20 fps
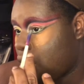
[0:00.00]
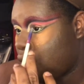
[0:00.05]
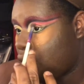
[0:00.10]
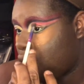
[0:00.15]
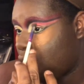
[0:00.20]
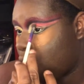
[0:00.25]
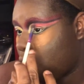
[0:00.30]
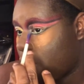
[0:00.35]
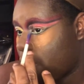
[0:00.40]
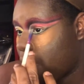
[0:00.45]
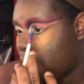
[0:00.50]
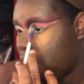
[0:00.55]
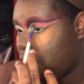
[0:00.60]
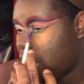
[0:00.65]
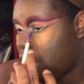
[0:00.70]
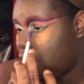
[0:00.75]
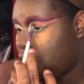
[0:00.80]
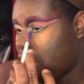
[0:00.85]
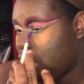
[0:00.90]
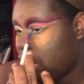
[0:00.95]
And I'm gonna
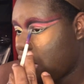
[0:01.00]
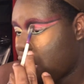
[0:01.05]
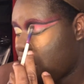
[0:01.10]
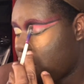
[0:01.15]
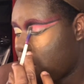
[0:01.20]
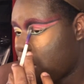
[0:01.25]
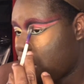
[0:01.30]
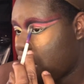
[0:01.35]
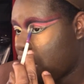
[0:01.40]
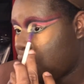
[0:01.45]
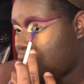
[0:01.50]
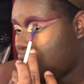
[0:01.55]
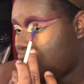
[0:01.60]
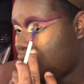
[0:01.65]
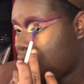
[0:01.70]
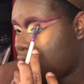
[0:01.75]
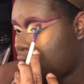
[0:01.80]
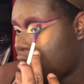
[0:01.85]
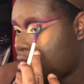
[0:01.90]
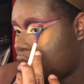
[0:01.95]
blend it in with the
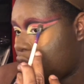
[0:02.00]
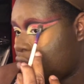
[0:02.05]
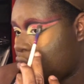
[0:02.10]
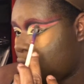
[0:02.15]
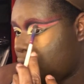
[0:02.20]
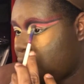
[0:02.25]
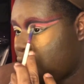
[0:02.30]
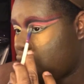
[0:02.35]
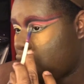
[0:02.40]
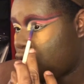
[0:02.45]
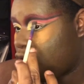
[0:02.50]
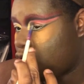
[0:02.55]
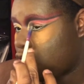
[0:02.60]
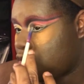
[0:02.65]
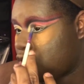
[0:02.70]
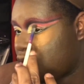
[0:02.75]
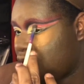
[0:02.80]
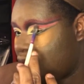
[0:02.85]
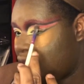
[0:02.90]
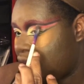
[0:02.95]
yellow, so it won't be a
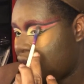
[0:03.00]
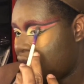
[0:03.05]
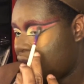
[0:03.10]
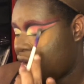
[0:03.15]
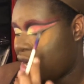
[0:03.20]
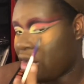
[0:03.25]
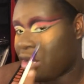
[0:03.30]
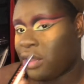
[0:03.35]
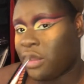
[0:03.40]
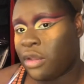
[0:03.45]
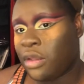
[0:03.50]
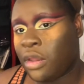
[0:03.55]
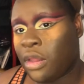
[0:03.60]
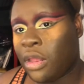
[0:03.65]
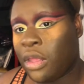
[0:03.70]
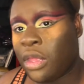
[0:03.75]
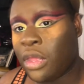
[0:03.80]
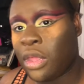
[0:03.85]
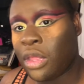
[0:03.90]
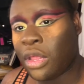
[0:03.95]
harsh line.
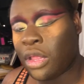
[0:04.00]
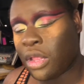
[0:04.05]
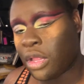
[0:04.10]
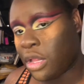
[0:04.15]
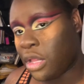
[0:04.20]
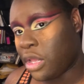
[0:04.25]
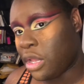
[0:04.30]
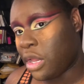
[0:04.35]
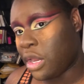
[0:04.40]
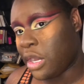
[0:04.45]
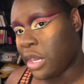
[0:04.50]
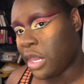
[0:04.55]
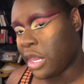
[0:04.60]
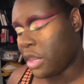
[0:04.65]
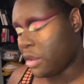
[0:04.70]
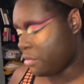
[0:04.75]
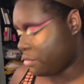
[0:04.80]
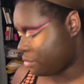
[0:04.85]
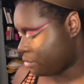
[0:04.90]
Like that.